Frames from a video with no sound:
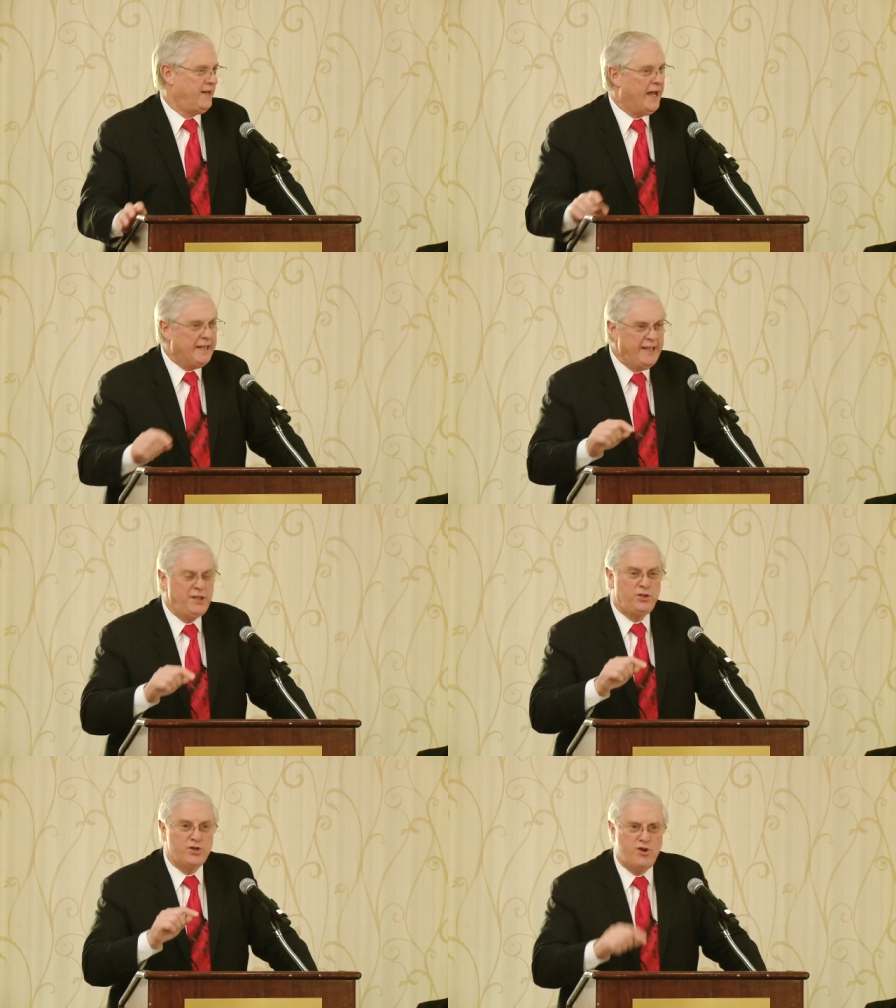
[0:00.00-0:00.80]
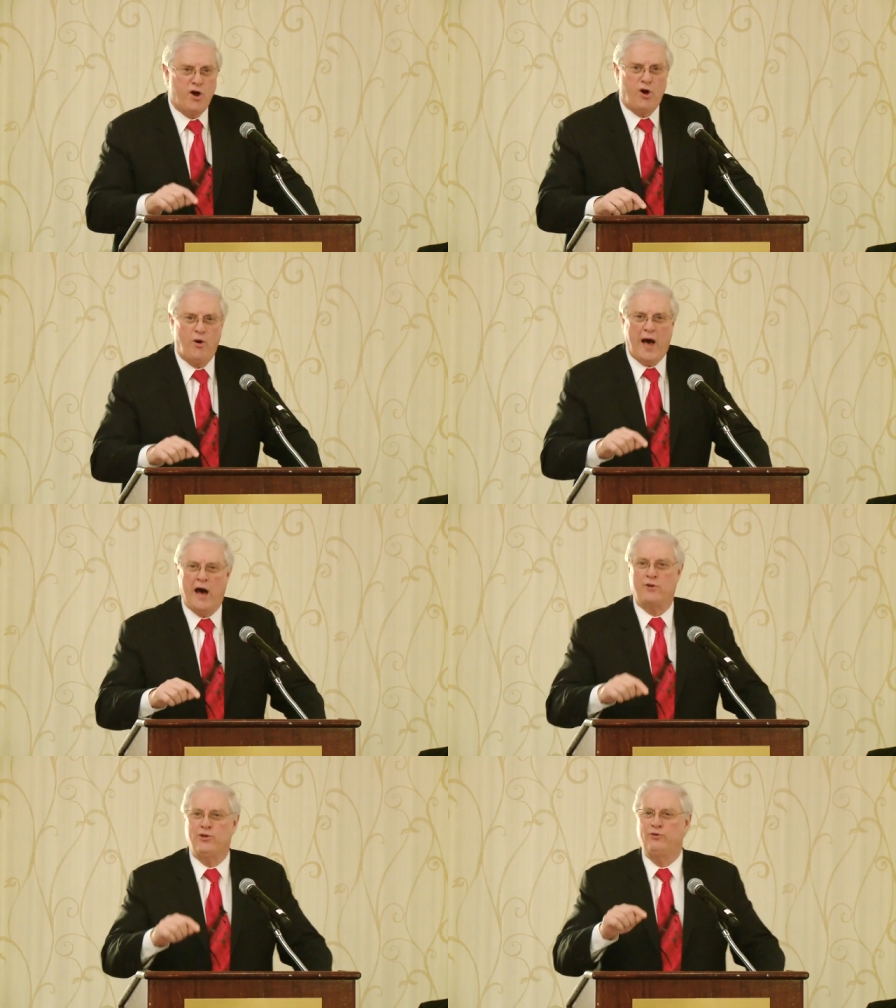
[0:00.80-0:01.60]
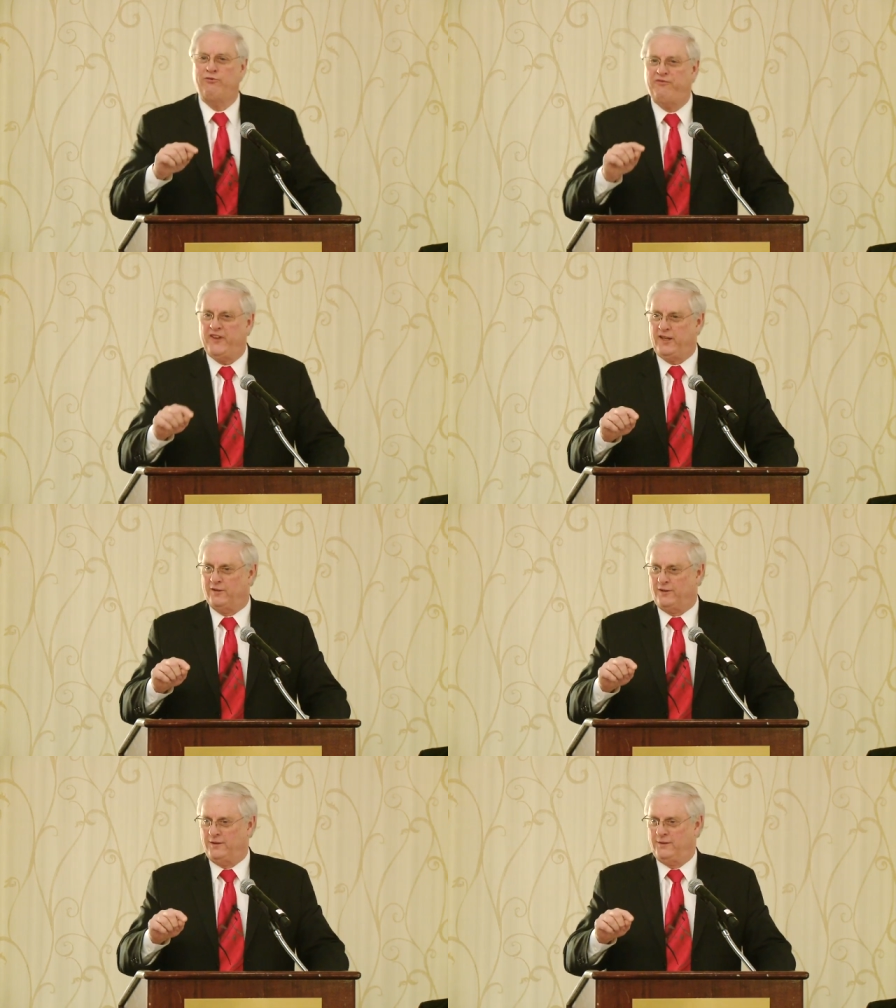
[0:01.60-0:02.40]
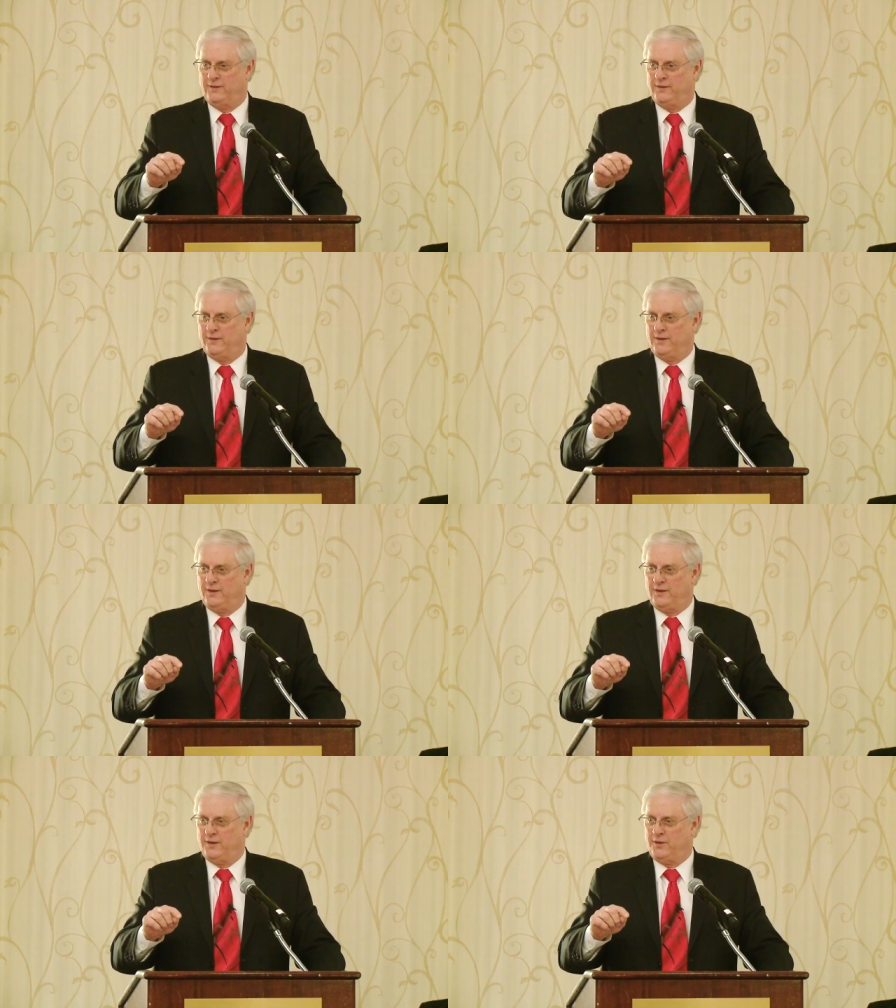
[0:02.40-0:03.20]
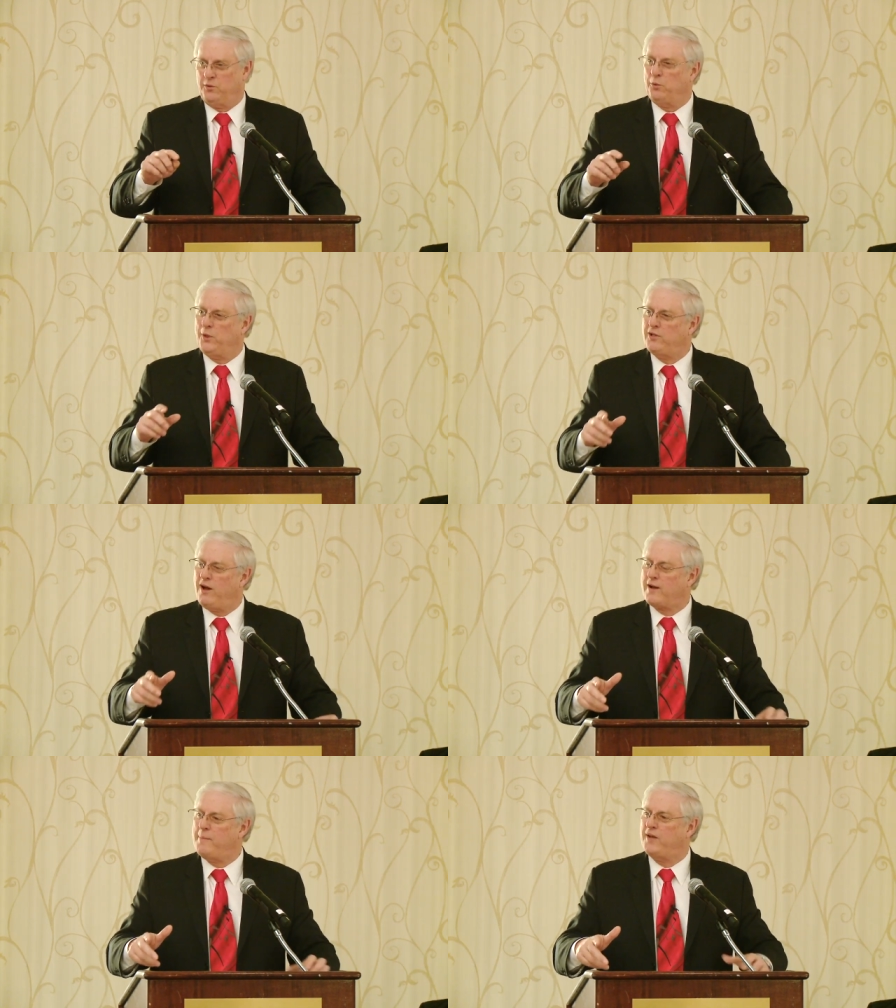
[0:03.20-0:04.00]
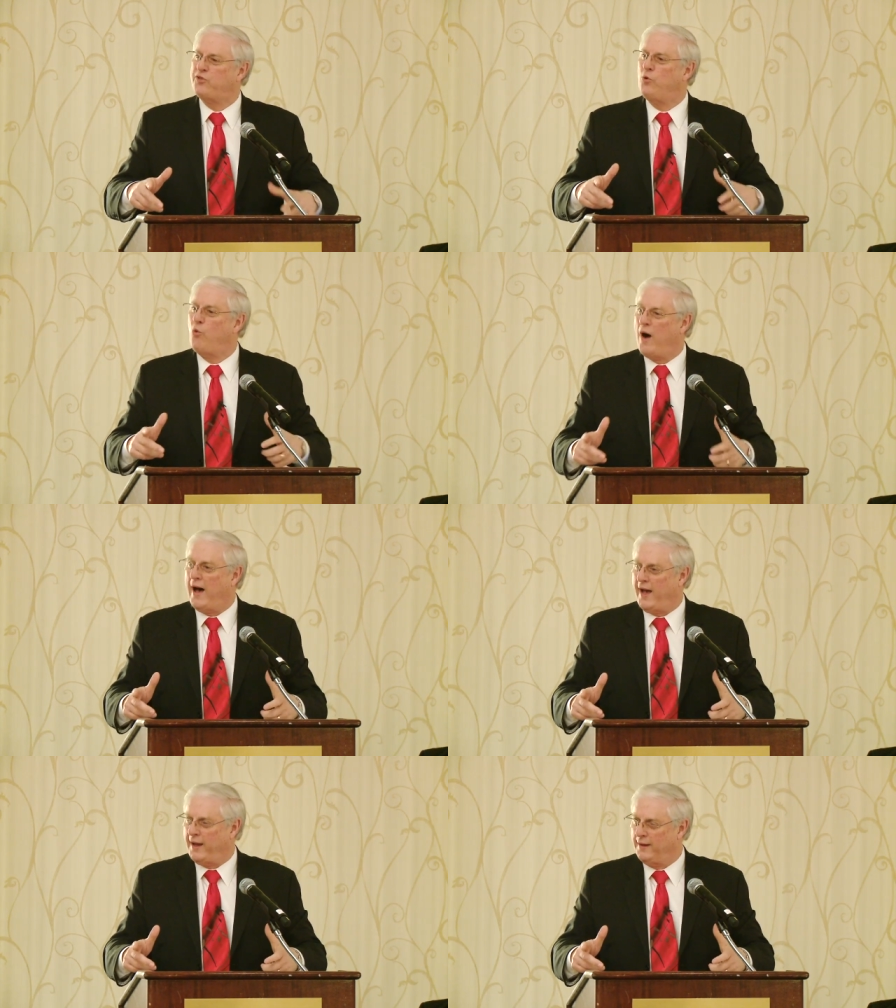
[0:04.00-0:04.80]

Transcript: I need to know how you feel when we talk about the why